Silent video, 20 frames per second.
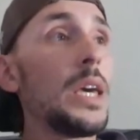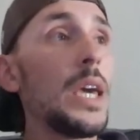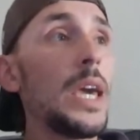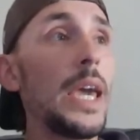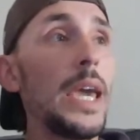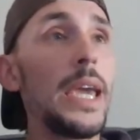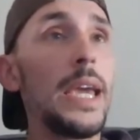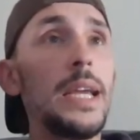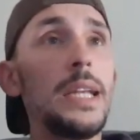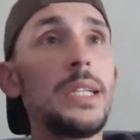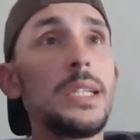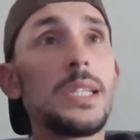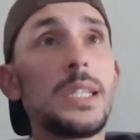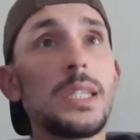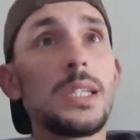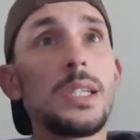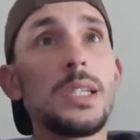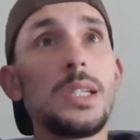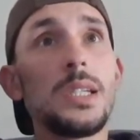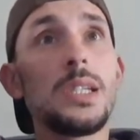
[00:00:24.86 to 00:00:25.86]

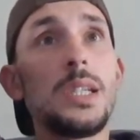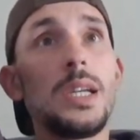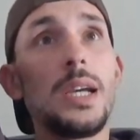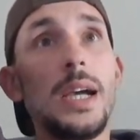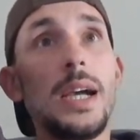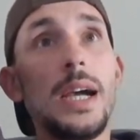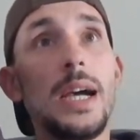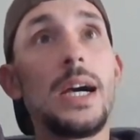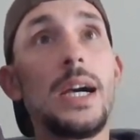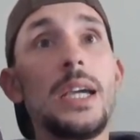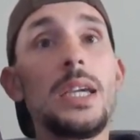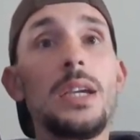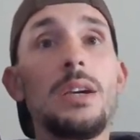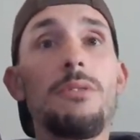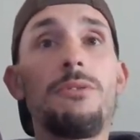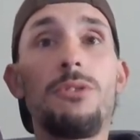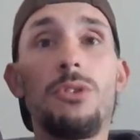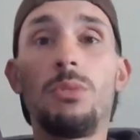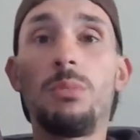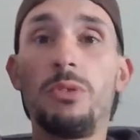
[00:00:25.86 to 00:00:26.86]
It's a
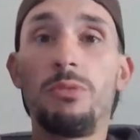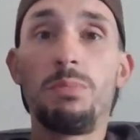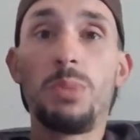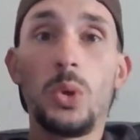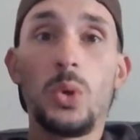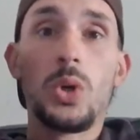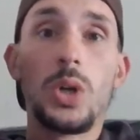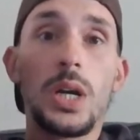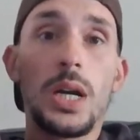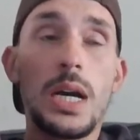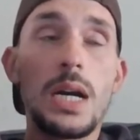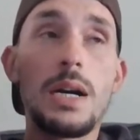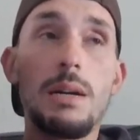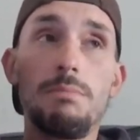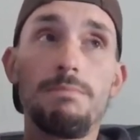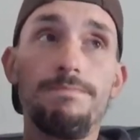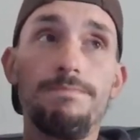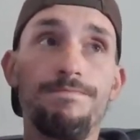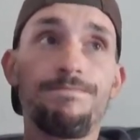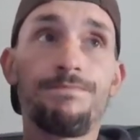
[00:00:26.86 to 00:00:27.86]
form of bore
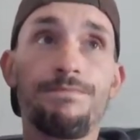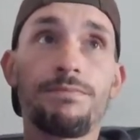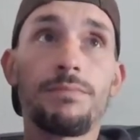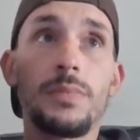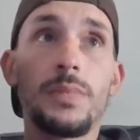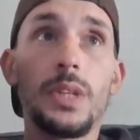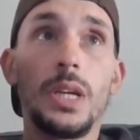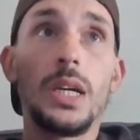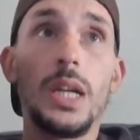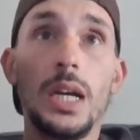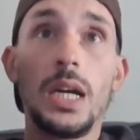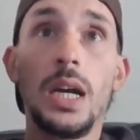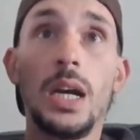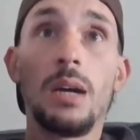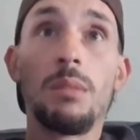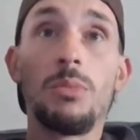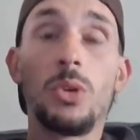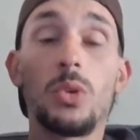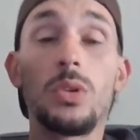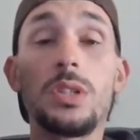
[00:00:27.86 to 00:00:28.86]
cut,
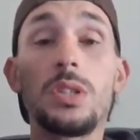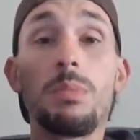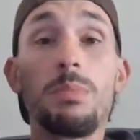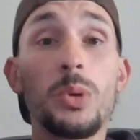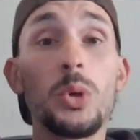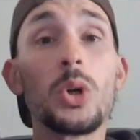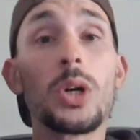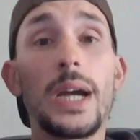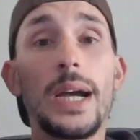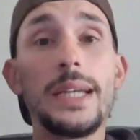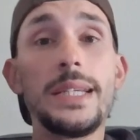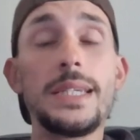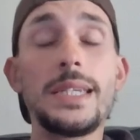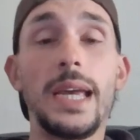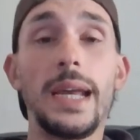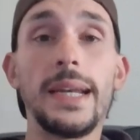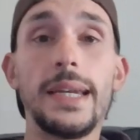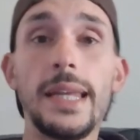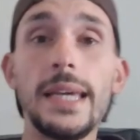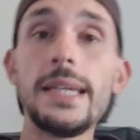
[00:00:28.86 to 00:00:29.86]
or it's a bore cutting
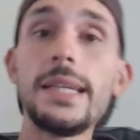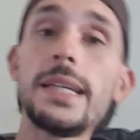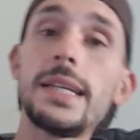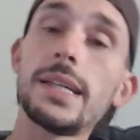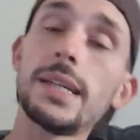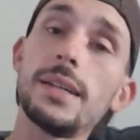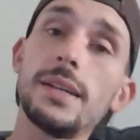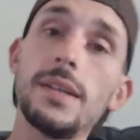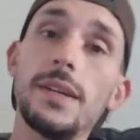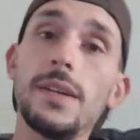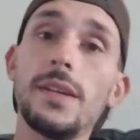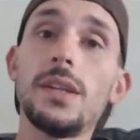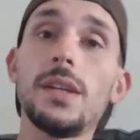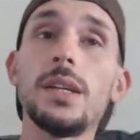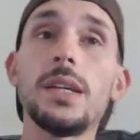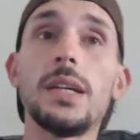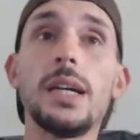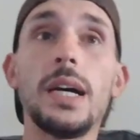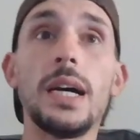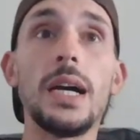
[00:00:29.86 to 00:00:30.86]
technique,
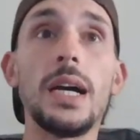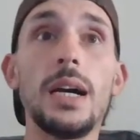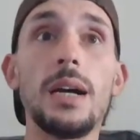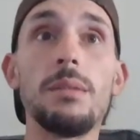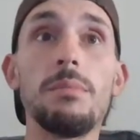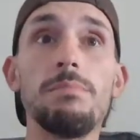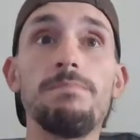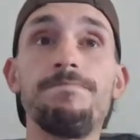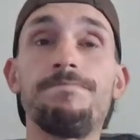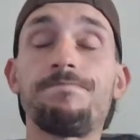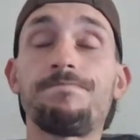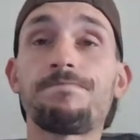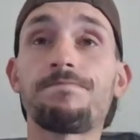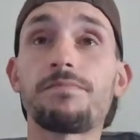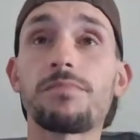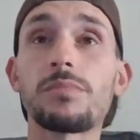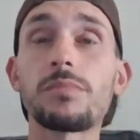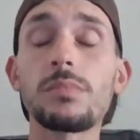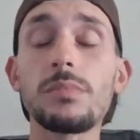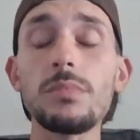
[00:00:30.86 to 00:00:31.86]
and
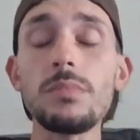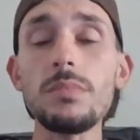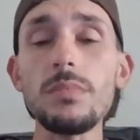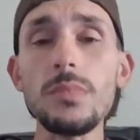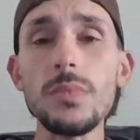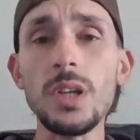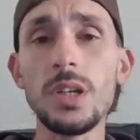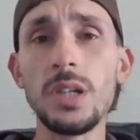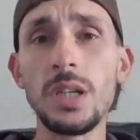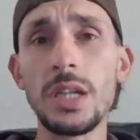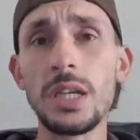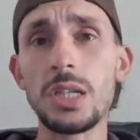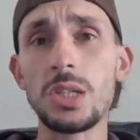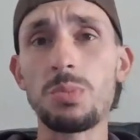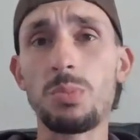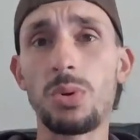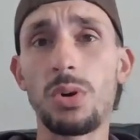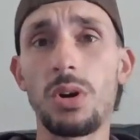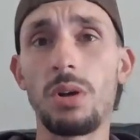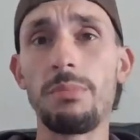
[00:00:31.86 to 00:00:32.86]
it's
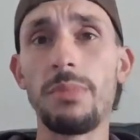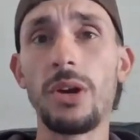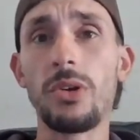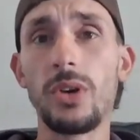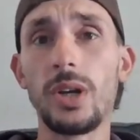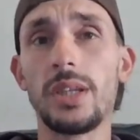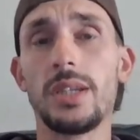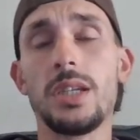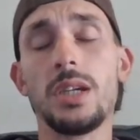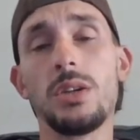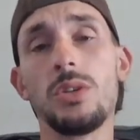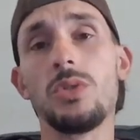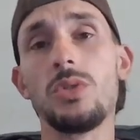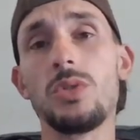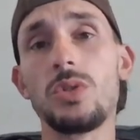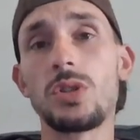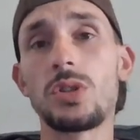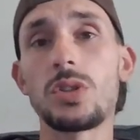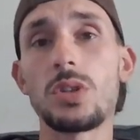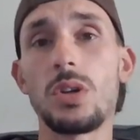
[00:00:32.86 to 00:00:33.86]
primarily
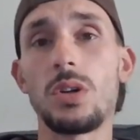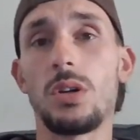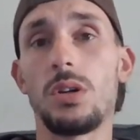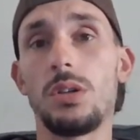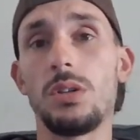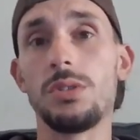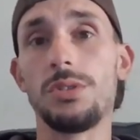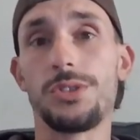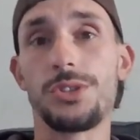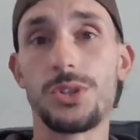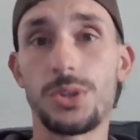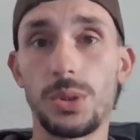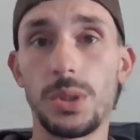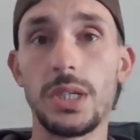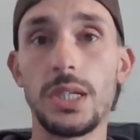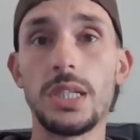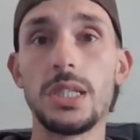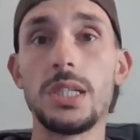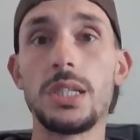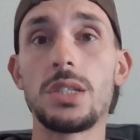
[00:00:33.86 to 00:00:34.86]
used on
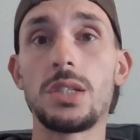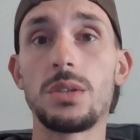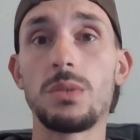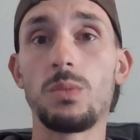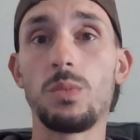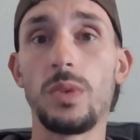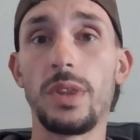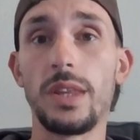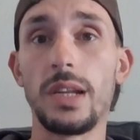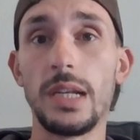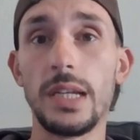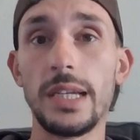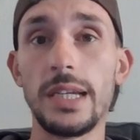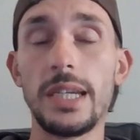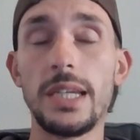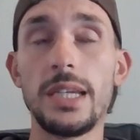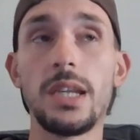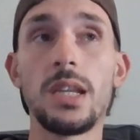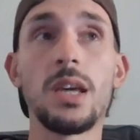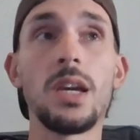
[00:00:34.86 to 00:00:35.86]
trees with the
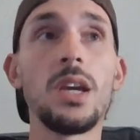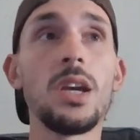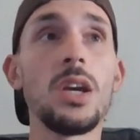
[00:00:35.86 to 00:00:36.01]
lean.